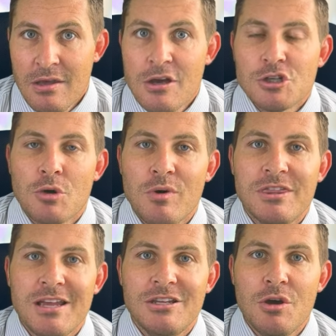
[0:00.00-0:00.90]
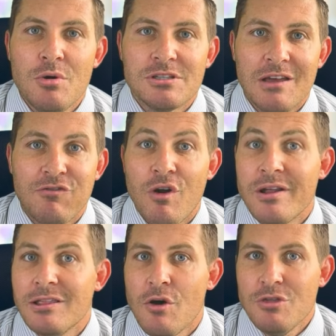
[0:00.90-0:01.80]
So what they do is they
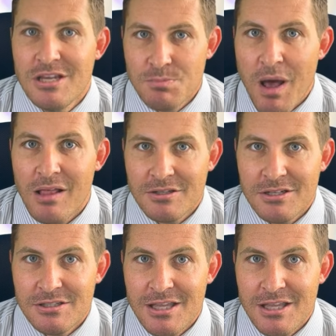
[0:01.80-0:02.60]
front-end load these policies.